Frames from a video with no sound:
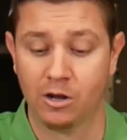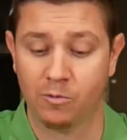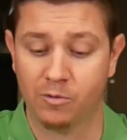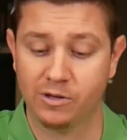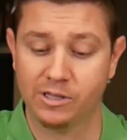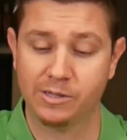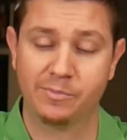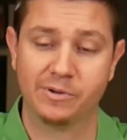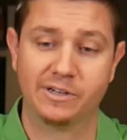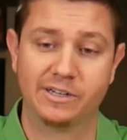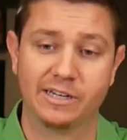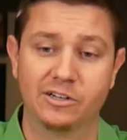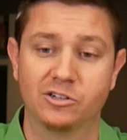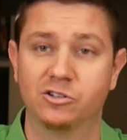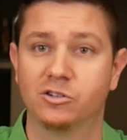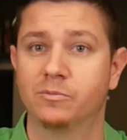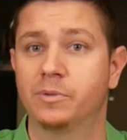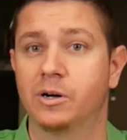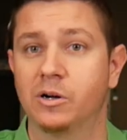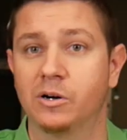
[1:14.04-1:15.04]
with a
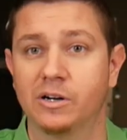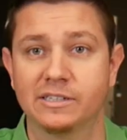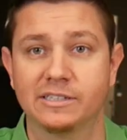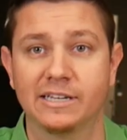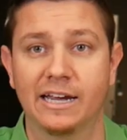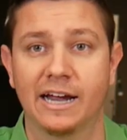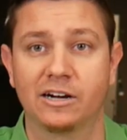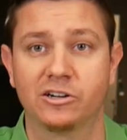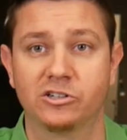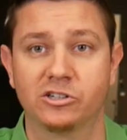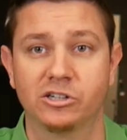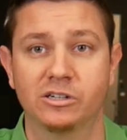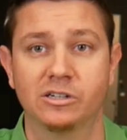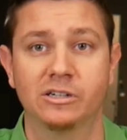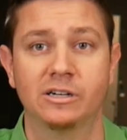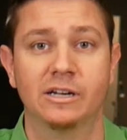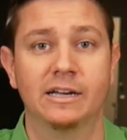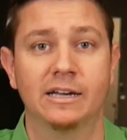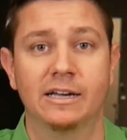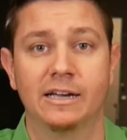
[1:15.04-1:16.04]
potential bonus action,
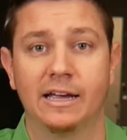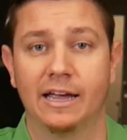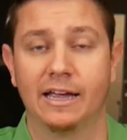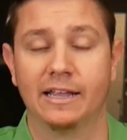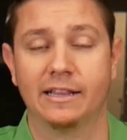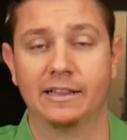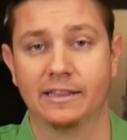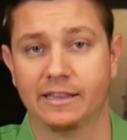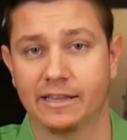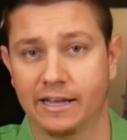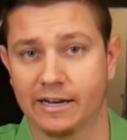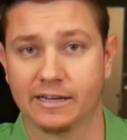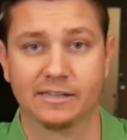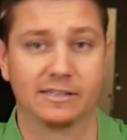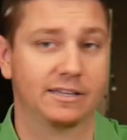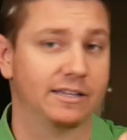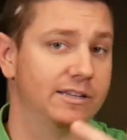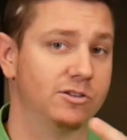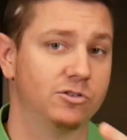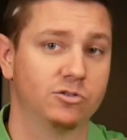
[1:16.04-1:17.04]
and like I
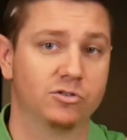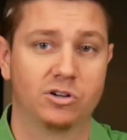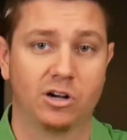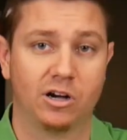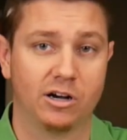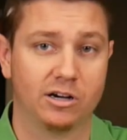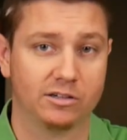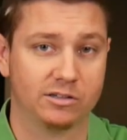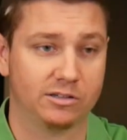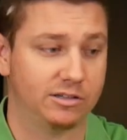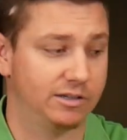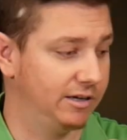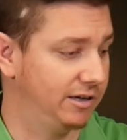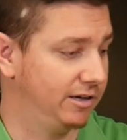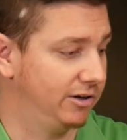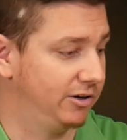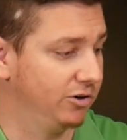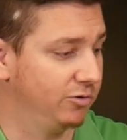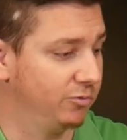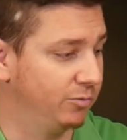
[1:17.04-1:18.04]
said, this will cost
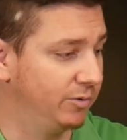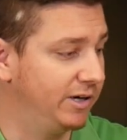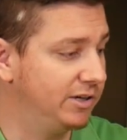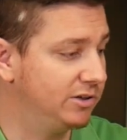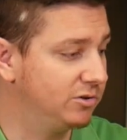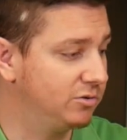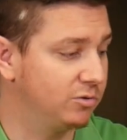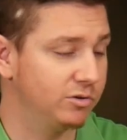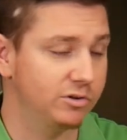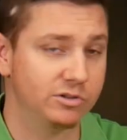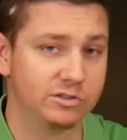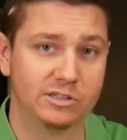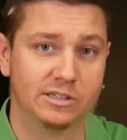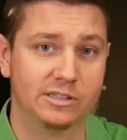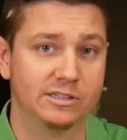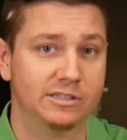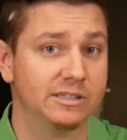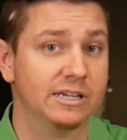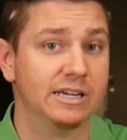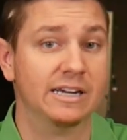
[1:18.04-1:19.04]
your
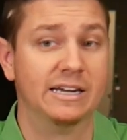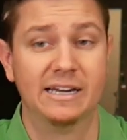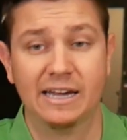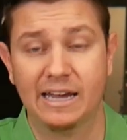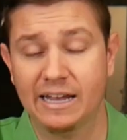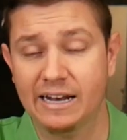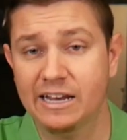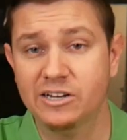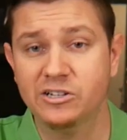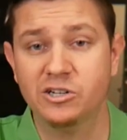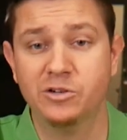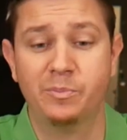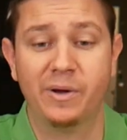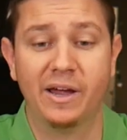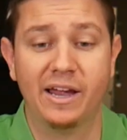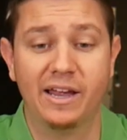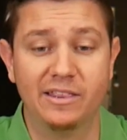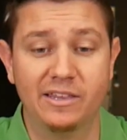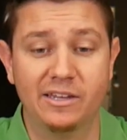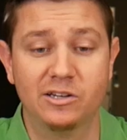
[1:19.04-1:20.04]
resources. And as you
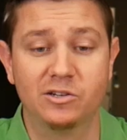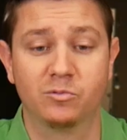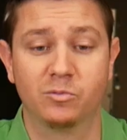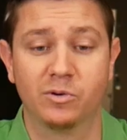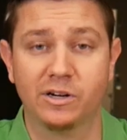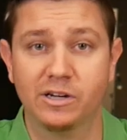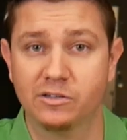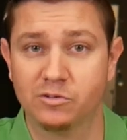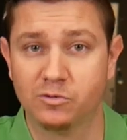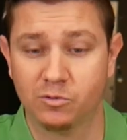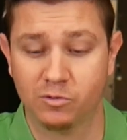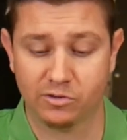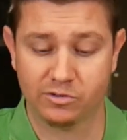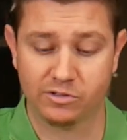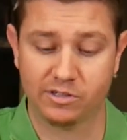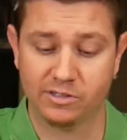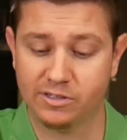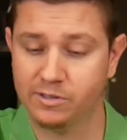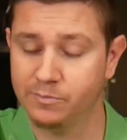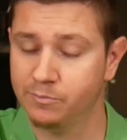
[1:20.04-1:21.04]
pay these
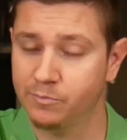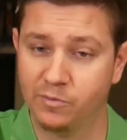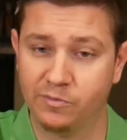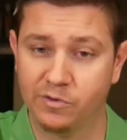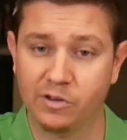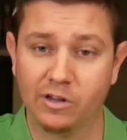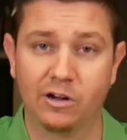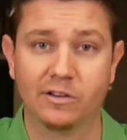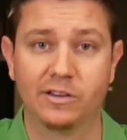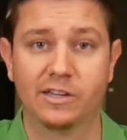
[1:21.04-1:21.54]
resources and move along